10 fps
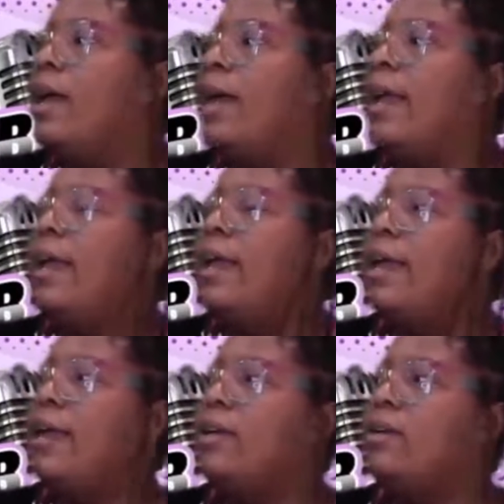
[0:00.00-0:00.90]

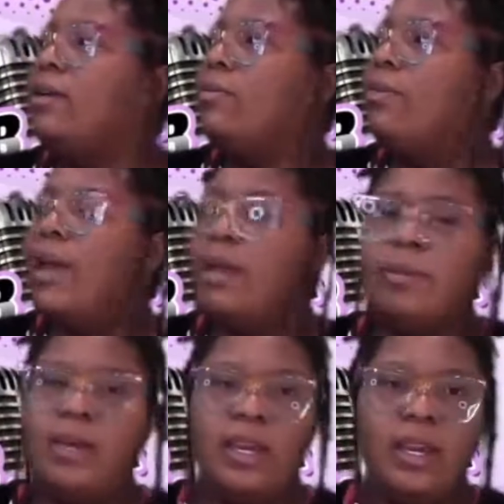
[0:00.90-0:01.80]
And
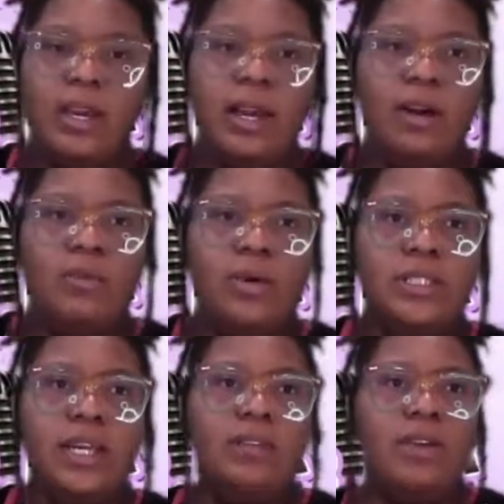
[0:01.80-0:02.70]
baby,
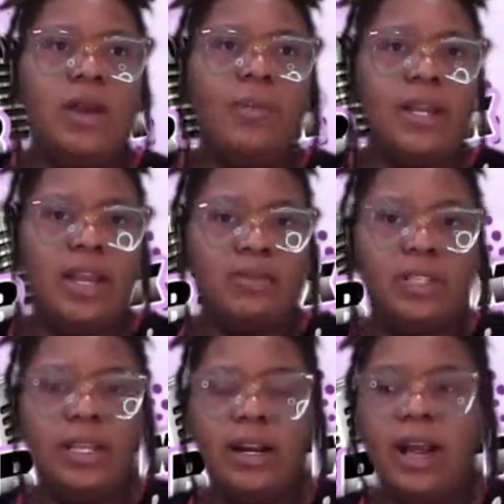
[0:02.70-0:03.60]
once I even got back down
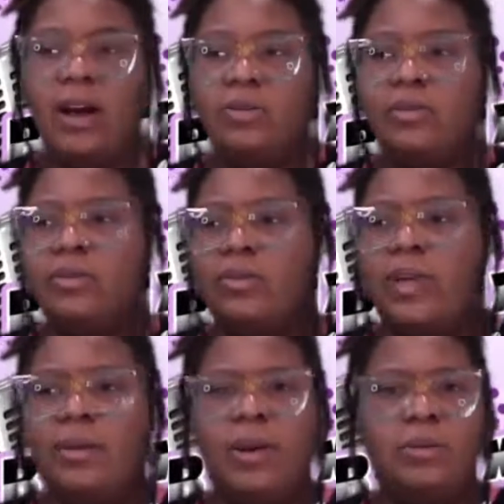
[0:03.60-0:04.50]
to their house, it was a little
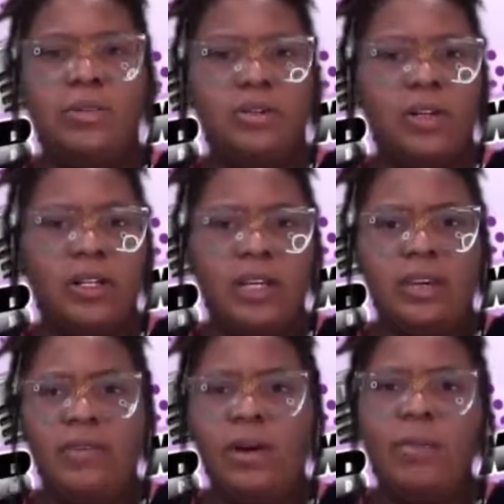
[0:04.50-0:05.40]
late, but I was still going to
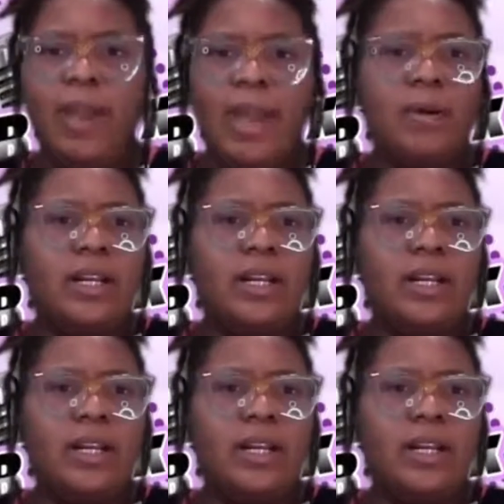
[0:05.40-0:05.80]
leave, come back.